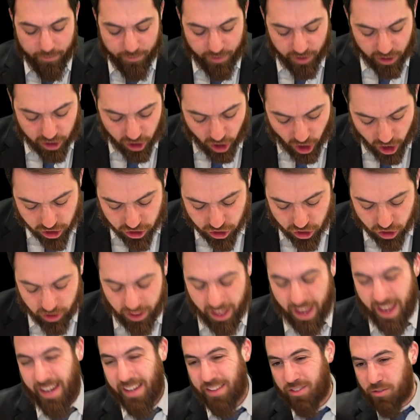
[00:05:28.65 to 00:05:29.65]
the
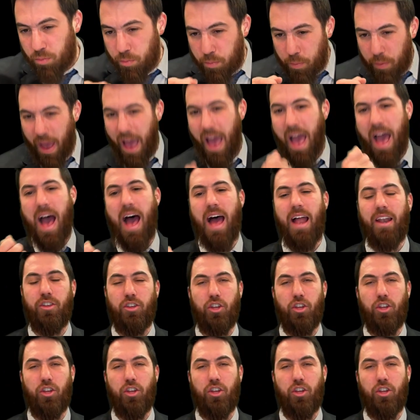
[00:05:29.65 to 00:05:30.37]
kashle, and it's bad.